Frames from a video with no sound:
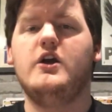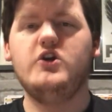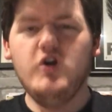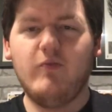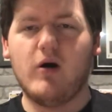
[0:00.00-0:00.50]

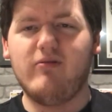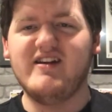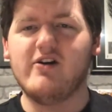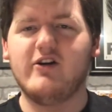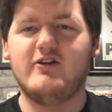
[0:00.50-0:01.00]
You probably
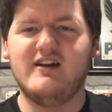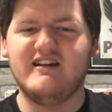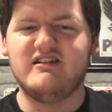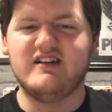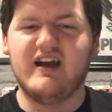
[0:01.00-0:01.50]
know who it
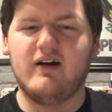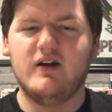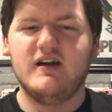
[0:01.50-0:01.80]
is now.